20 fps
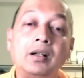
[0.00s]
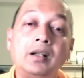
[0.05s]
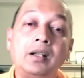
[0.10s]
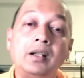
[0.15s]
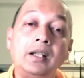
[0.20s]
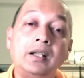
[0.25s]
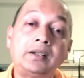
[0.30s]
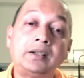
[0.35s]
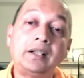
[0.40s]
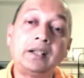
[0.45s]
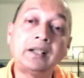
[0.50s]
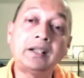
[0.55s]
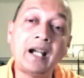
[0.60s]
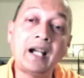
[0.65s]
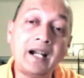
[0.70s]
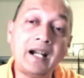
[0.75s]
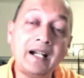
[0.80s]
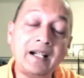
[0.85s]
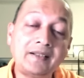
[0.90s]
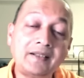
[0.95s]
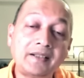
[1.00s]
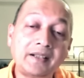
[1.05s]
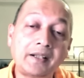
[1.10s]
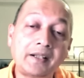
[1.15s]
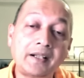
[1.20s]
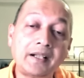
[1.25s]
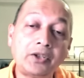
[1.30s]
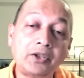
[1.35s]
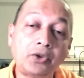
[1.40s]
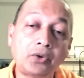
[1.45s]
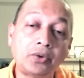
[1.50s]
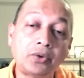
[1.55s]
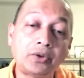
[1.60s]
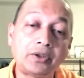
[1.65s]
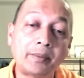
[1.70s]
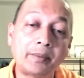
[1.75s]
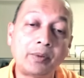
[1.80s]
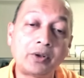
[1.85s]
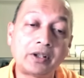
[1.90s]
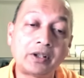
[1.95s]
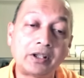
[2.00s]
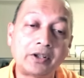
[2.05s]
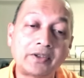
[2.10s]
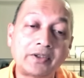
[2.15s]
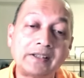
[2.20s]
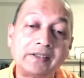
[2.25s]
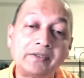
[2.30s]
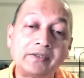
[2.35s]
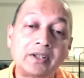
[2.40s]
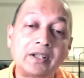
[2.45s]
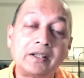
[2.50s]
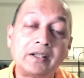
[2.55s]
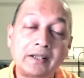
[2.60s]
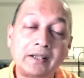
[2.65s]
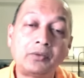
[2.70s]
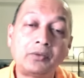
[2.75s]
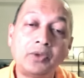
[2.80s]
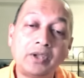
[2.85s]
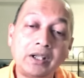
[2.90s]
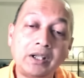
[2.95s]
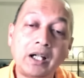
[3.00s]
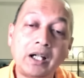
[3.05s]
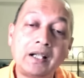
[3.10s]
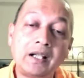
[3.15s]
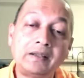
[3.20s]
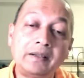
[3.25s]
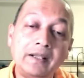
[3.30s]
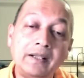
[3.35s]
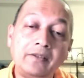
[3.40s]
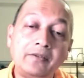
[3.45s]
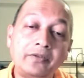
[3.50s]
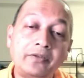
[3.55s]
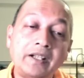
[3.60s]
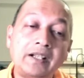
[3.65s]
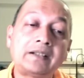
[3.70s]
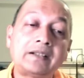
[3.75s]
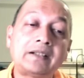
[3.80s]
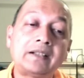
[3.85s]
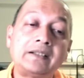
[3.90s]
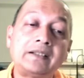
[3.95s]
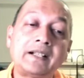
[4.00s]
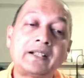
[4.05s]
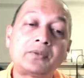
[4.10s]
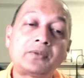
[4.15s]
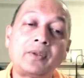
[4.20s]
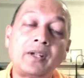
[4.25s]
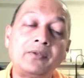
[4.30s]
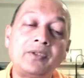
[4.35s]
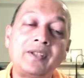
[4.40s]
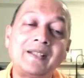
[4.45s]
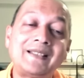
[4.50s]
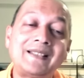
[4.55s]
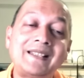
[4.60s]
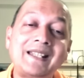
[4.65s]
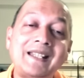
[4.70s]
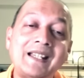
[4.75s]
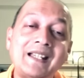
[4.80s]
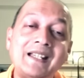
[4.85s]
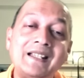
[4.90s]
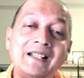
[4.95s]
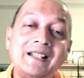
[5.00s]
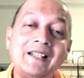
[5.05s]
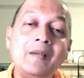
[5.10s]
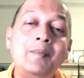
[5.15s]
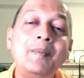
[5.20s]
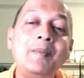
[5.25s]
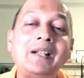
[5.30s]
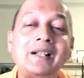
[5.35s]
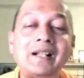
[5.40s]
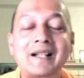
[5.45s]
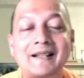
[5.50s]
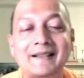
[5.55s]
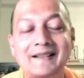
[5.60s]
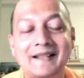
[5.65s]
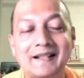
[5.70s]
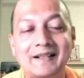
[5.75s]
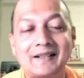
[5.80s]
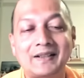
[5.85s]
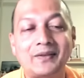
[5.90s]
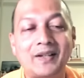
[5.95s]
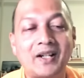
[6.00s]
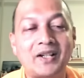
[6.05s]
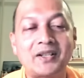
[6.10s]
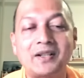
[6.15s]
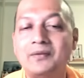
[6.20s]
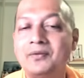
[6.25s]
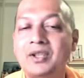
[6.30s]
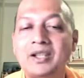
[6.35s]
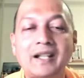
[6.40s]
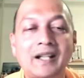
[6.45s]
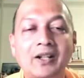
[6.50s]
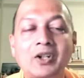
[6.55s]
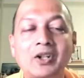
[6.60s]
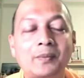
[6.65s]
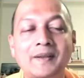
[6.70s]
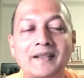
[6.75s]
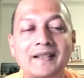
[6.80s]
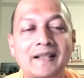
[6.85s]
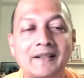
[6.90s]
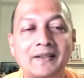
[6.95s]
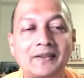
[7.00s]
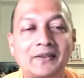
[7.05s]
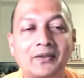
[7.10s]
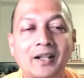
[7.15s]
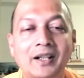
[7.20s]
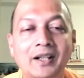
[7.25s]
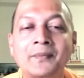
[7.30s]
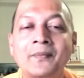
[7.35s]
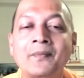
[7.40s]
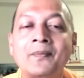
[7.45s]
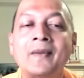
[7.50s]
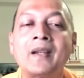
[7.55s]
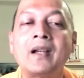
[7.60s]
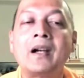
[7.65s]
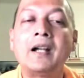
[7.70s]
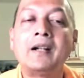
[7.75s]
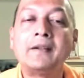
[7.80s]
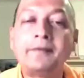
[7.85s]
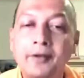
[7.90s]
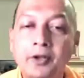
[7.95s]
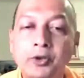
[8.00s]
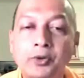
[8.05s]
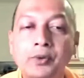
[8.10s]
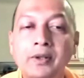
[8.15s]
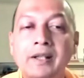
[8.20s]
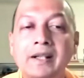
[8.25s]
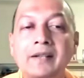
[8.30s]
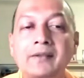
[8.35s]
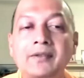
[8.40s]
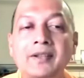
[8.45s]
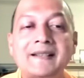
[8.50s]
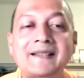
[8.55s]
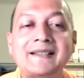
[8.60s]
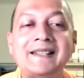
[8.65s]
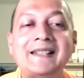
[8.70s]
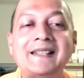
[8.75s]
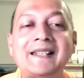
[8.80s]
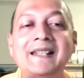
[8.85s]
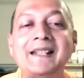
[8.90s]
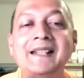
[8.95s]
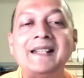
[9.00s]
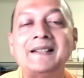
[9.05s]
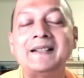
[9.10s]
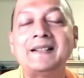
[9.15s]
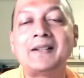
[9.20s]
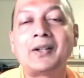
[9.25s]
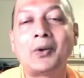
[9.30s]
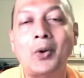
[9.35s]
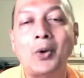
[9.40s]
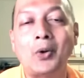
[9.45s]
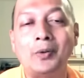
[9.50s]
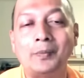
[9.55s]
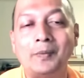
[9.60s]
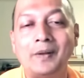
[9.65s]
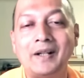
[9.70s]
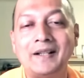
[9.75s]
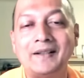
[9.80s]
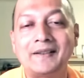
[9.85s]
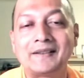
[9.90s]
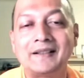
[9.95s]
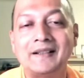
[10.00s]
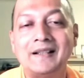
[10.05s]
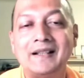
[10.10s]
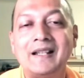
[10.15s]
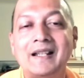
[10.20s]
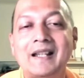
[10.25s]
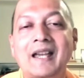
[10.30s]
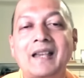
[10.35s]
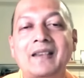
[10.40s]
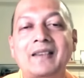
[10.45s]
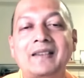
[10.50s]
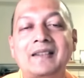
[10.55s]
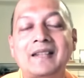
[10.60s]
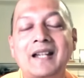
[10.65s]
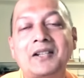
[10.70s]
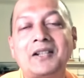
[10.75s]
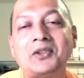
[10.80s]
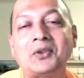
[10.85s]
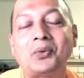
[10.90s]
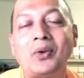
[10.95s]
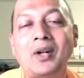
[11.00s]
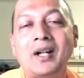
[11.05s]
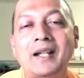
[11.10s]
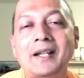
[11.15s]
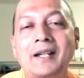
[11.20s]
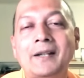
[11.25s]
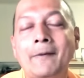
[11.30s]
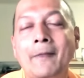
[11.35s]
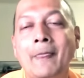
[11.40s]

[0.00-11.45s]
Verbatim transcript: it hides the great truth about ourselves that we are infinite, and that's why we seek limitless satisfaction. We cannot be satisfied. Unfortunately, we are seeking it in the wrong place. And that's why